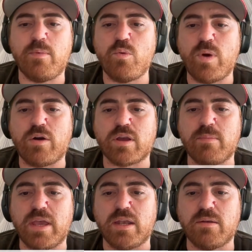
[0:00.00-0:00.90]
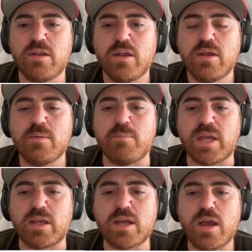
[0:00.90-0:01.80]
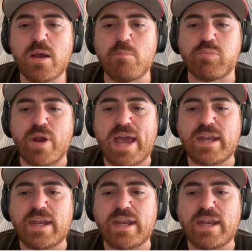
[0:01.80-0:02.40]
Welcome in, Big Brad.